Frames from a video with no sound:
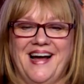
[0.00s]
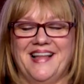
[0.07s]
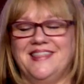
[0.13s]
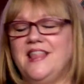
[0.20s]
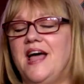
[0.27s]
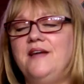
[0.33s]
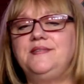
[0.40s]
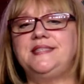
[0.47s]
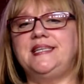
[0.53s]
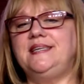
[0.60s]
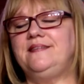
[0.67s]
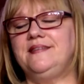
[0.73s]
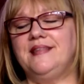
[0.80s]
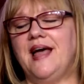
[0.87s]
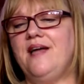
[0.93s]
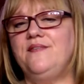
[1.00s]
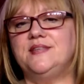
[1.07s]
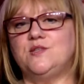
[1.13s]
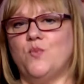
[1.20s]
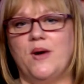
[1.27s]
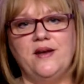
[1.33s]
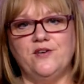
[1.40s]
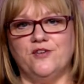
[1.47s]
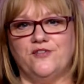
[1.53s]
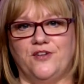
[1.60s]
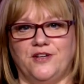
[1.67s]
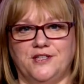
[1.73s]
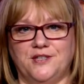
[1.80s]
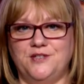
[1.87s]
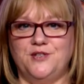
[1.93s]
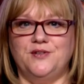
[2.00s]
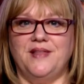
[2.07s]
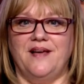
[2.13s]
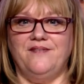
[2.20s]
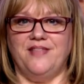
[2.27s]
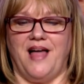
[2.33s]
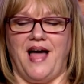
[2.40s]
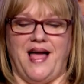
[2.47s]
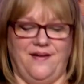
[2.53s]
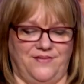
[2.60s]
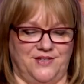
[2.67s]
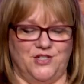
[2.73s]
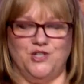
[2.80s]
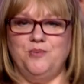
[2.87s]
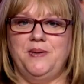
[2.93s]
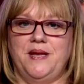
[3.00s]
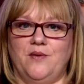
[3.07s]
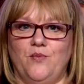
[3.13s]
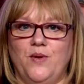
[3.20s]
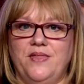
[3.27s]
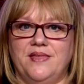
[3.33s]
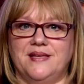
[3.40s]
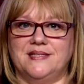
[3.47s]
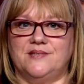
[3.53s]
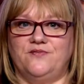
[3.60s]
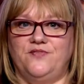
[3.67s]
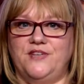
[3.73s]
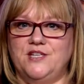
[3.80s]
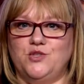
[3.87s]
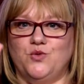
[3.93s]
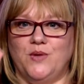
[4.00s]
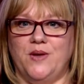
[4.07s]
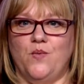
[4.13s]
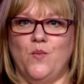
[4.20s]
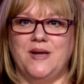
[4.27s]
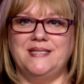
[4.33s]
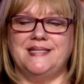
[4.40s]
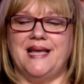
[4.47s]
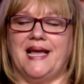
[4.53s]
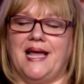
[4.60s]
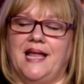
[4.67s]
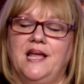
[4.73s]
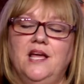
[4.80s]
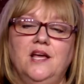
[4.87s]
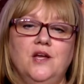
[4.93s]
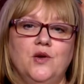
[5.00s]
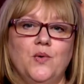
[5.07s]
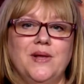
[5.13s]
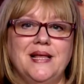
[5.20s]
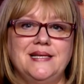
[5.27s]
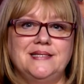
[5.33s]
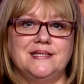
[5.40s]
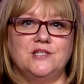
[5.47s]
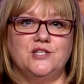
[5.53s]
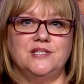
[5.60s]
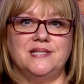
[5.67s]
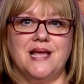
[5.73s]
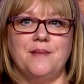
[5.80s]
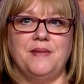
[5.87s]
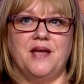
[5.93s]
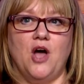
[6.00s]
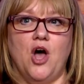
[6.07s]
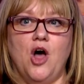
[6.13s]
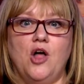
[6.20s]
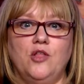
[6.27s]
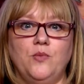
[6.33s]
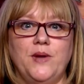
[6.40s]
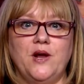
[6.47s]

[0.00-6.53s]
Live is wonderful. Don't you love live? She'll be with us visually in 1 second. You realize that she's coming all the way